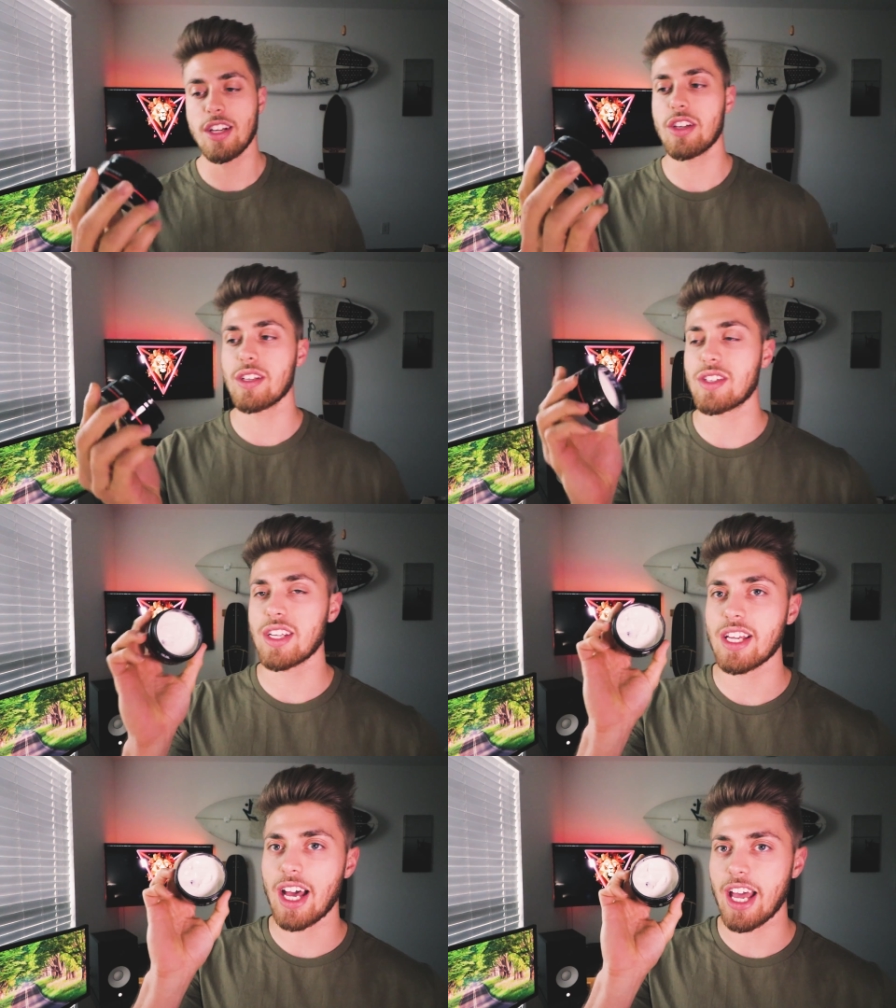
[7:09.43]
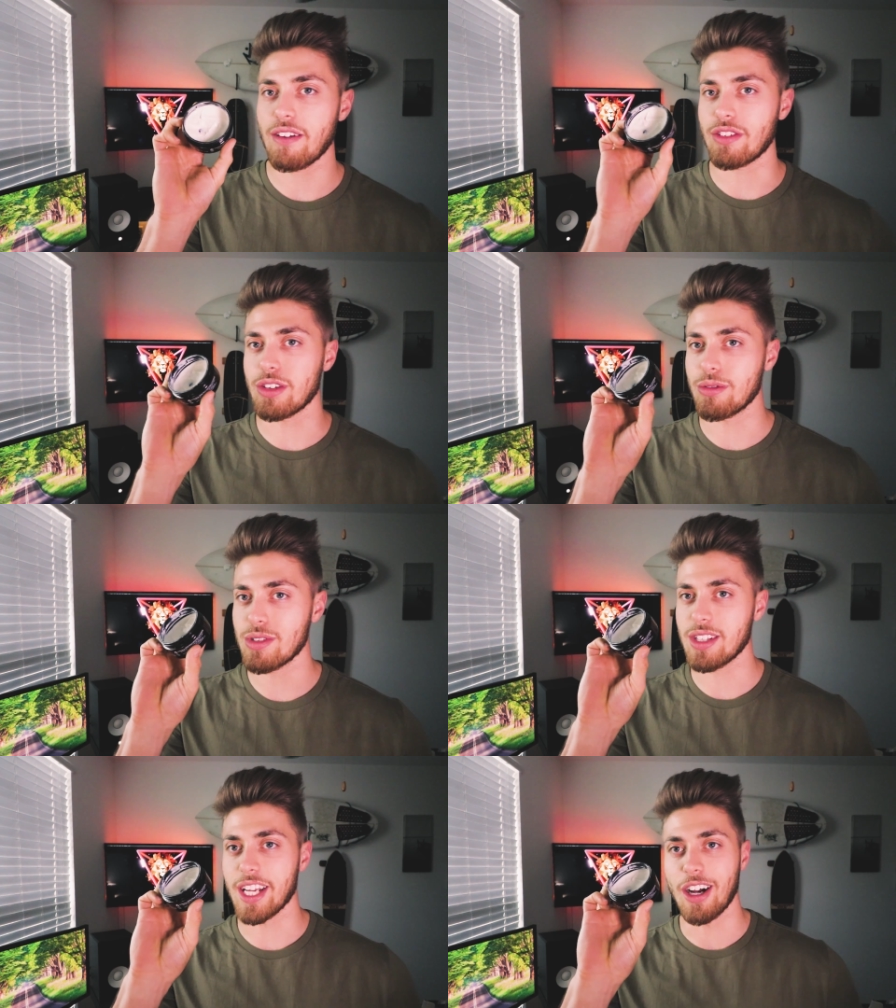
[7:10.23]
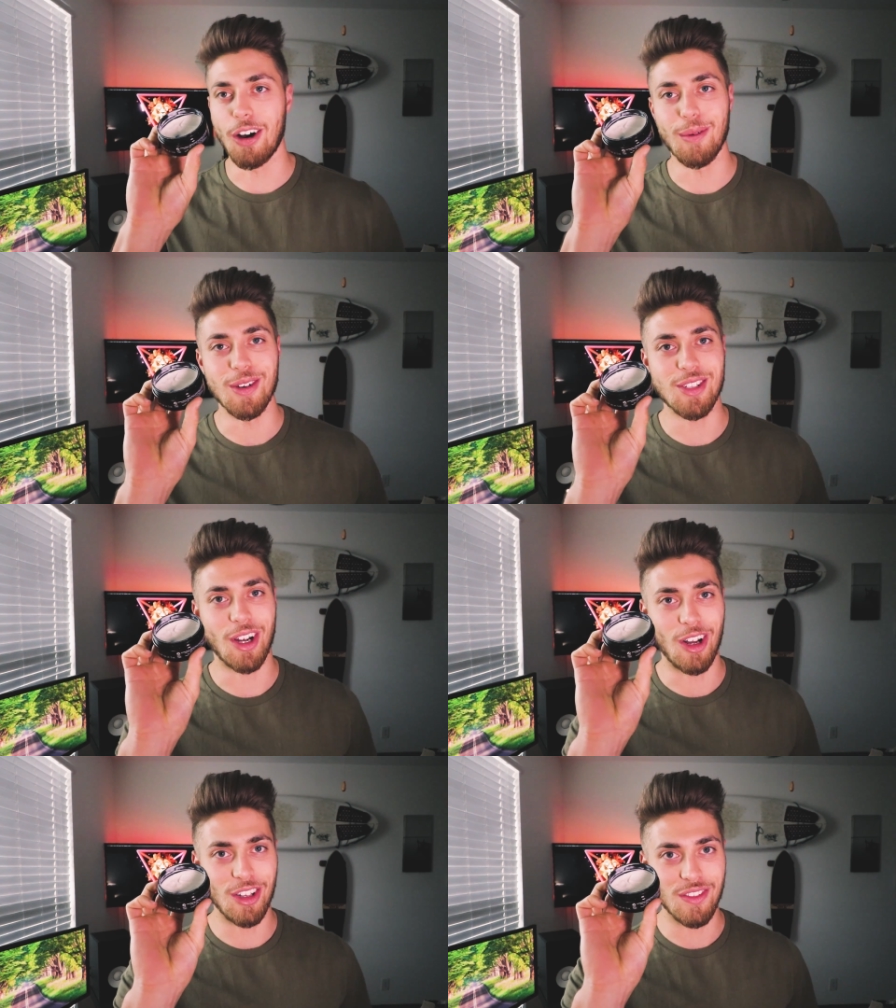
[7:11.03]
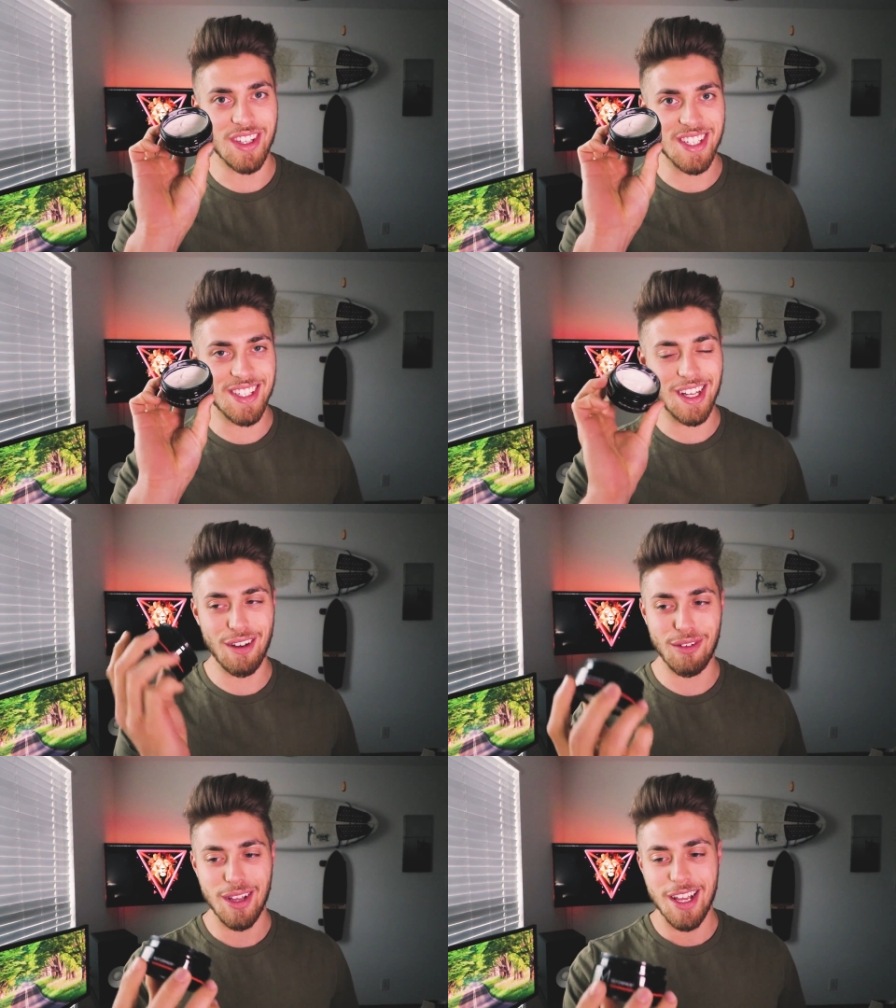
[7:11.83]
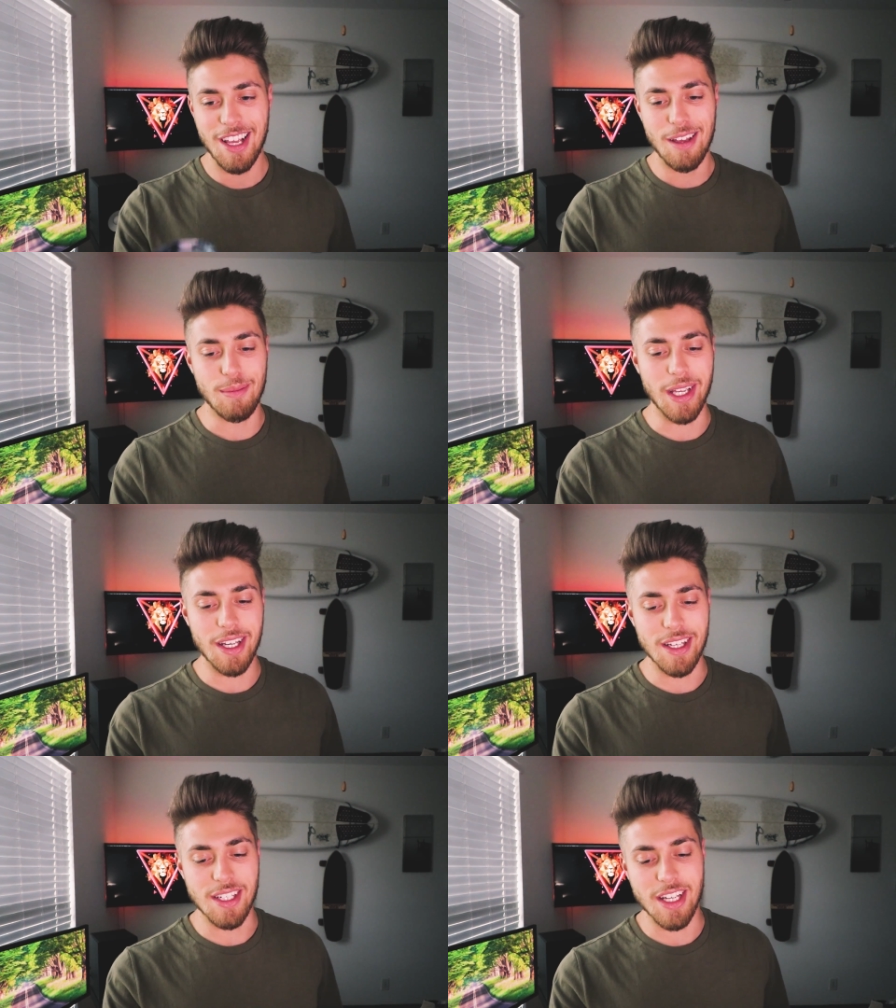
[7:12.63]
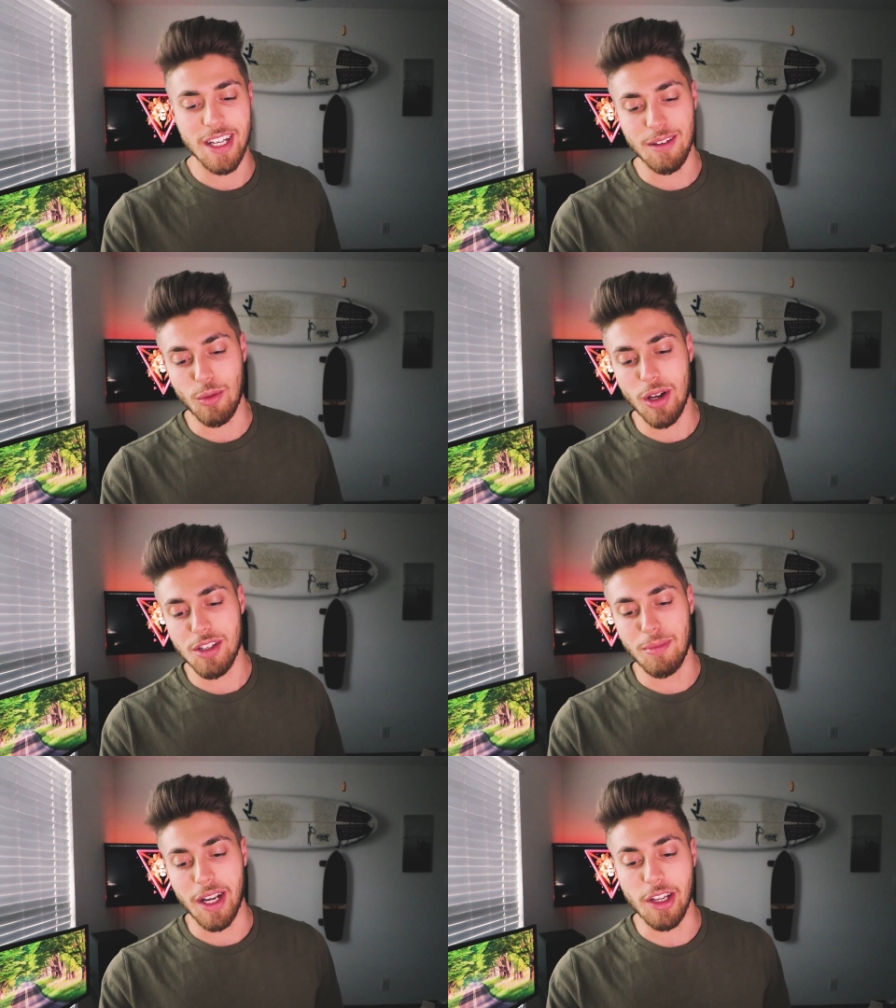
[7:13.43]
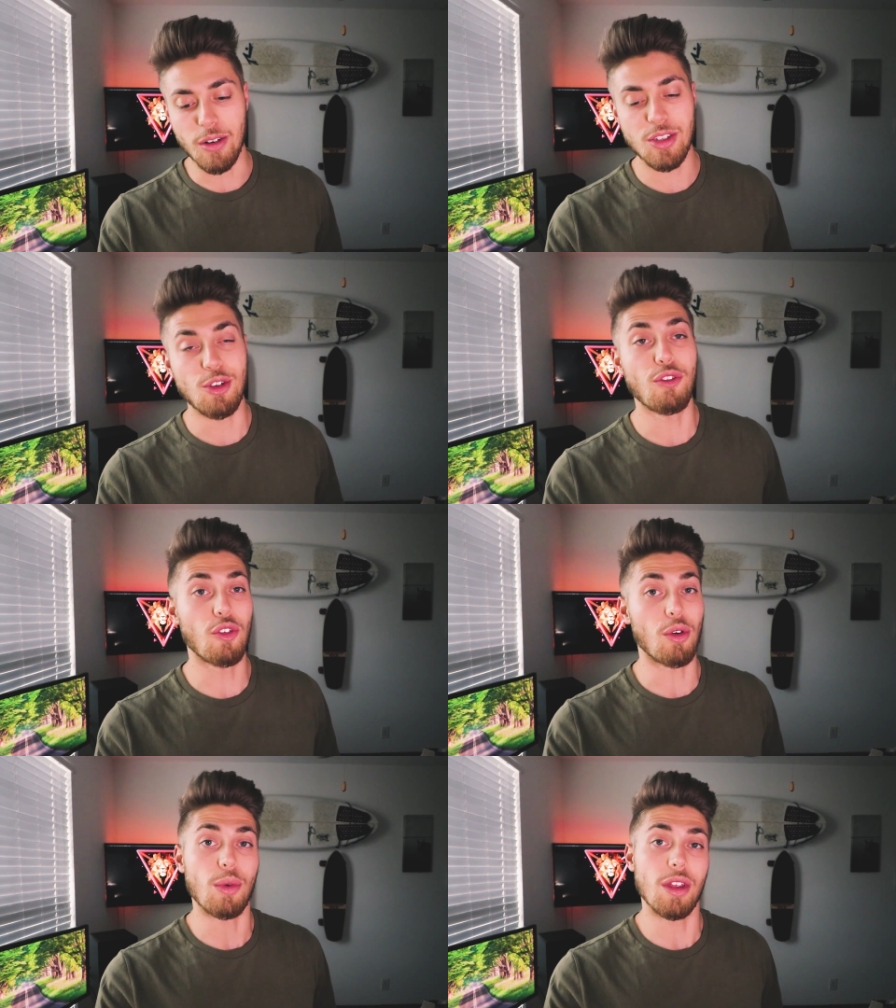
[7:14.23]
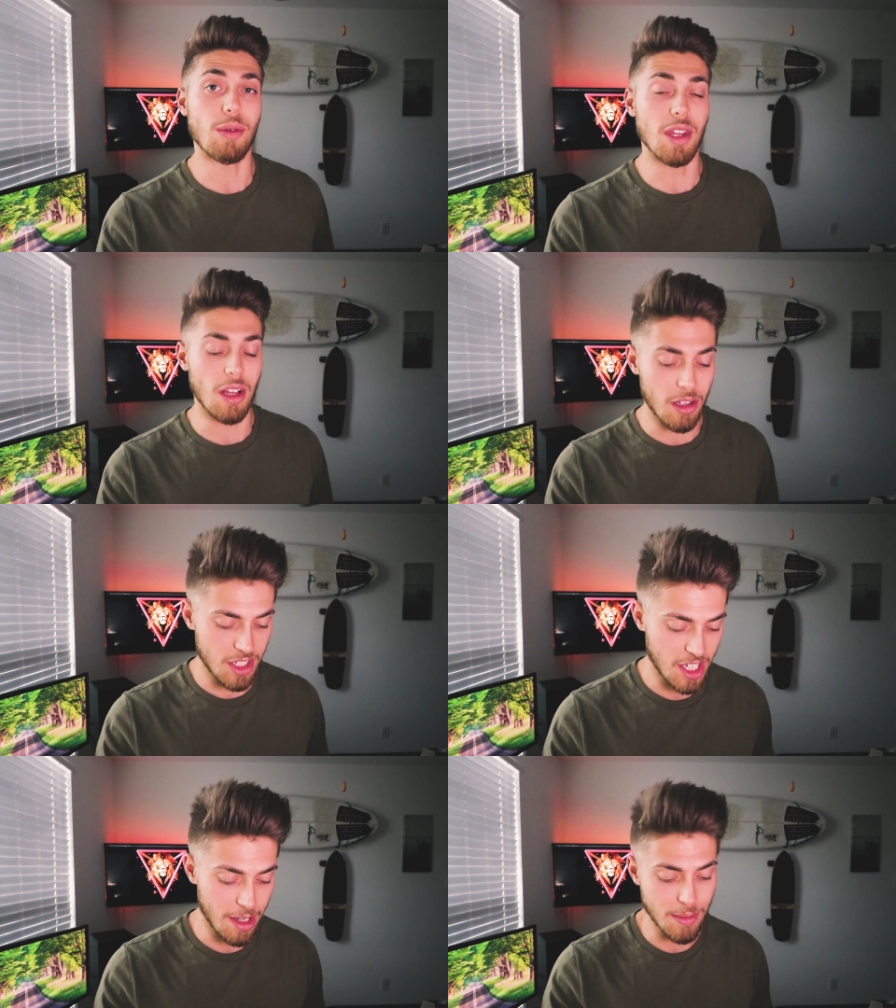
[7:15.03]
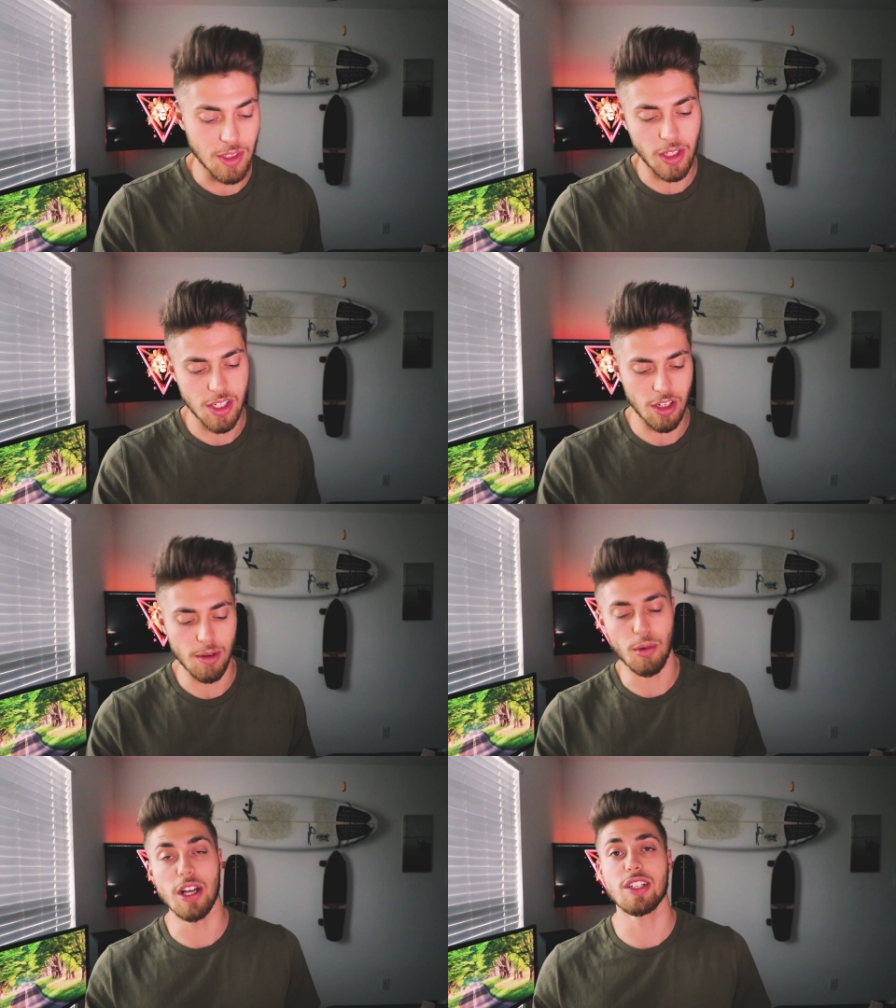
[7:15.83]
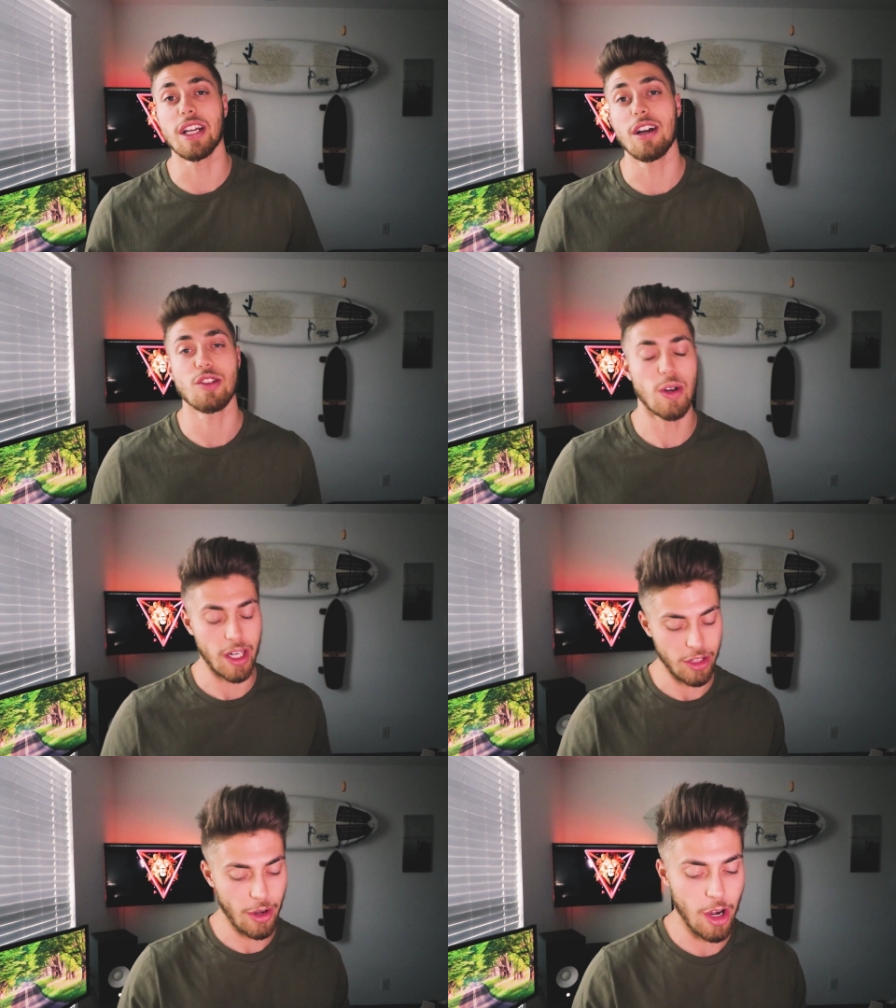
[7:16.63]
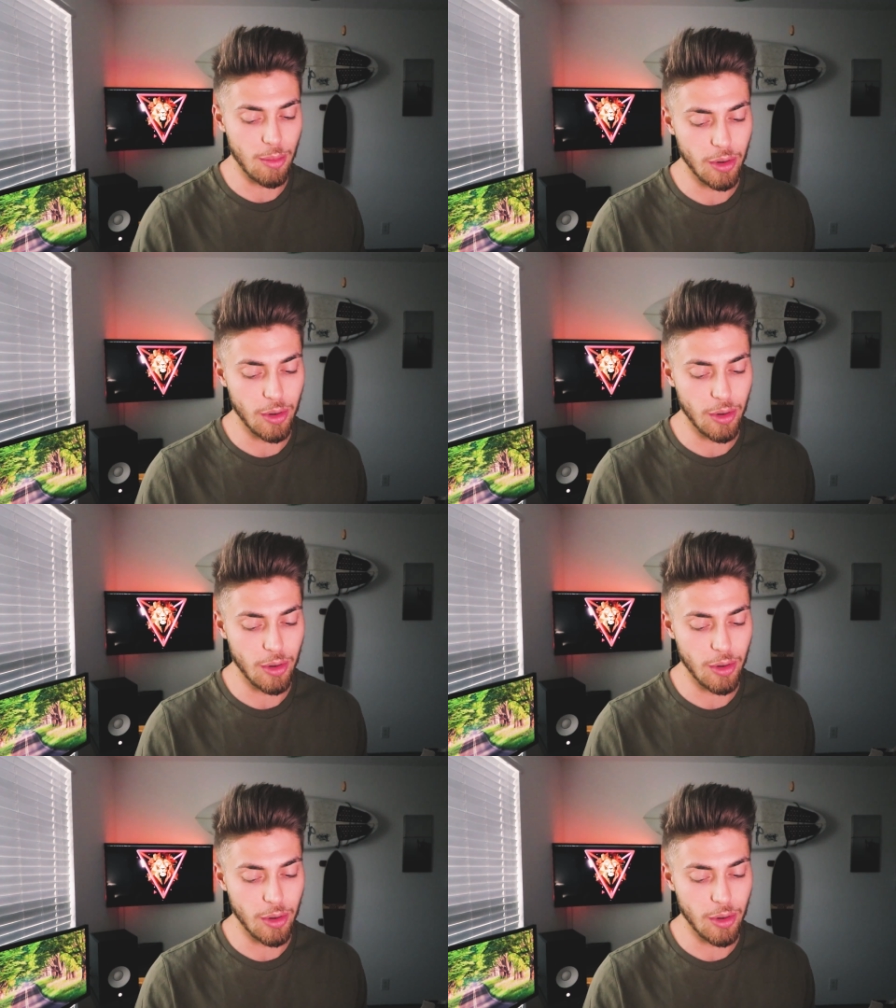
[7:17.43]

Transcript: As you can see, I have used like almost all of this stuff because it was my go-to for a really, really long time until I started branching out and trying other hair